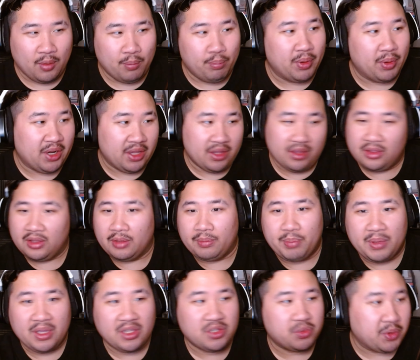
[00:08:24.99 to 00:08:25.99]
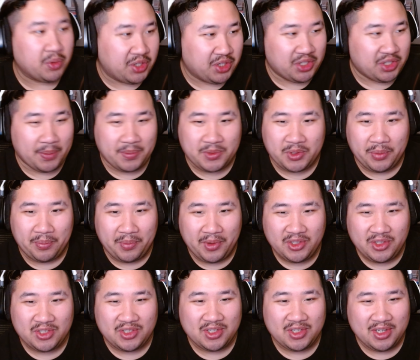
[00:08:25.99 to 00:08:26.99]
But the beat switches up so
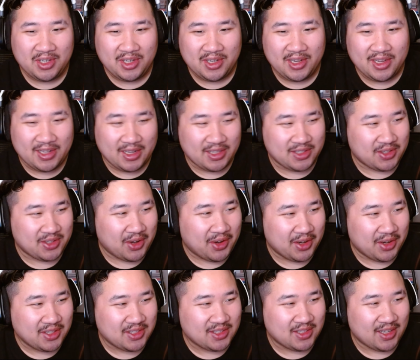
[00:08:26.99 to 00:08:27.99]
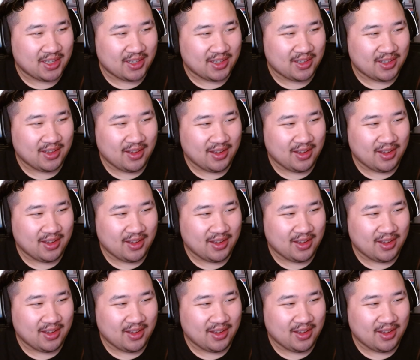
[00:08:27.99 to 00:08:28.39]
much in that song, it's like